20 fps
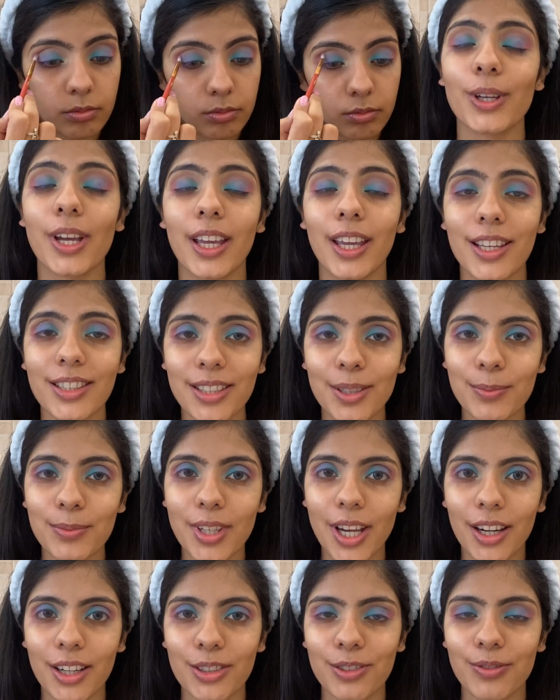I guess I'm
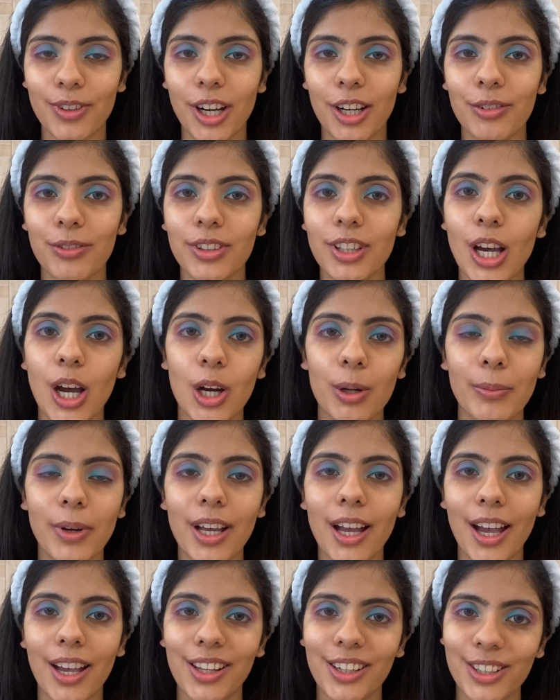satisfied with how
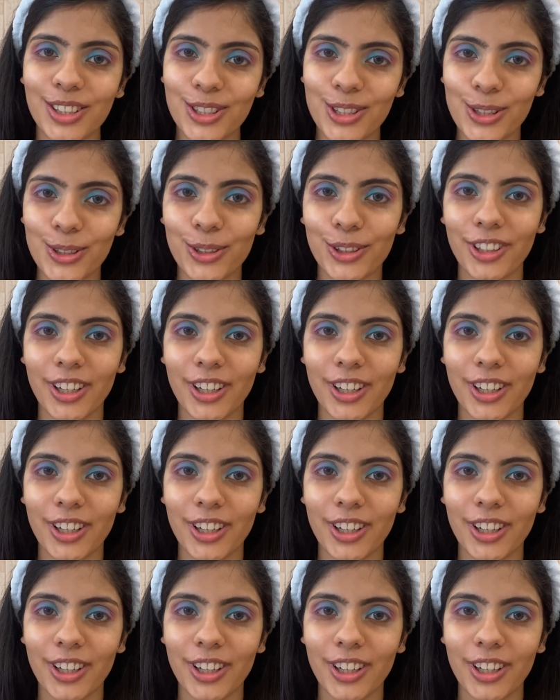my eyelids look